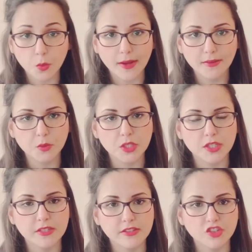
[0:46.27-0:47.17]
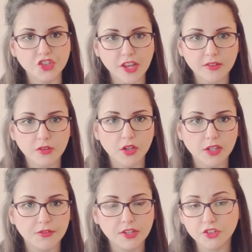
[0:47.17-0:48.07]
one, which is the general
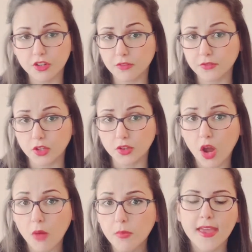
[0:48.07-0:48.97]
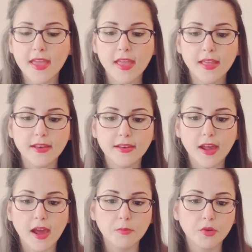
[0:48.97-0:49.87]
definition of the DOM, and
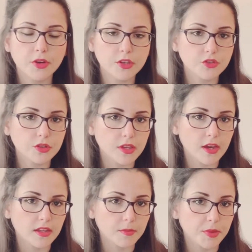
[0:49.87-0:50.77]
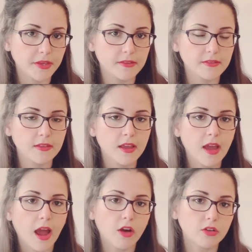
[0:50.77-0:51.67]
I'm going to cut a paste
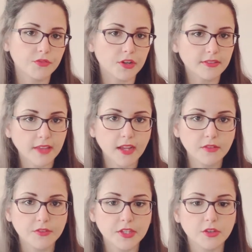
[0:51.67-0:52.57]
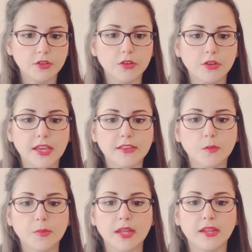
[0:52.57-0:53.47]
out for a second video
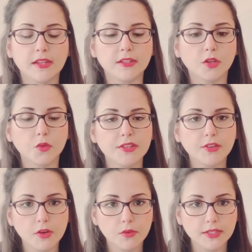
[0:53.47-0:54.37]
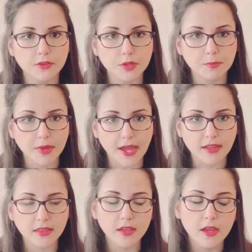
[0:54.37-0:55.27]
explaining the critical rendering
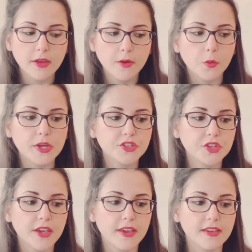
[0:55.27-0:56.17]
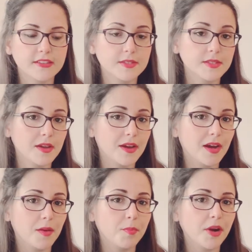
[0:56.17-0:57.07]
path, which is
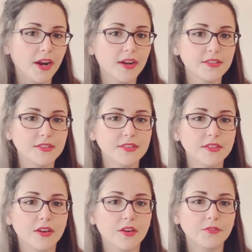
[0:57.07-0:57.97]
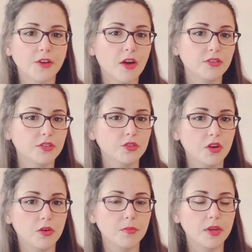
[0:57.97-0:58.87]
uh, part of how the
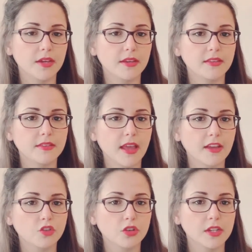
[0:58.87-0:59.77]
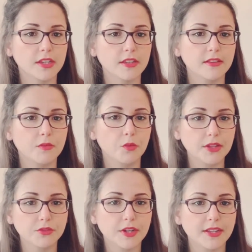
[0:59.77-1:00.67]
DOM is actually
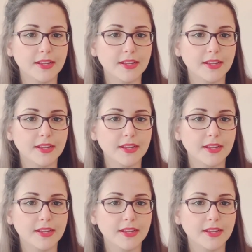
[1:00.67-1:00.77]
rendered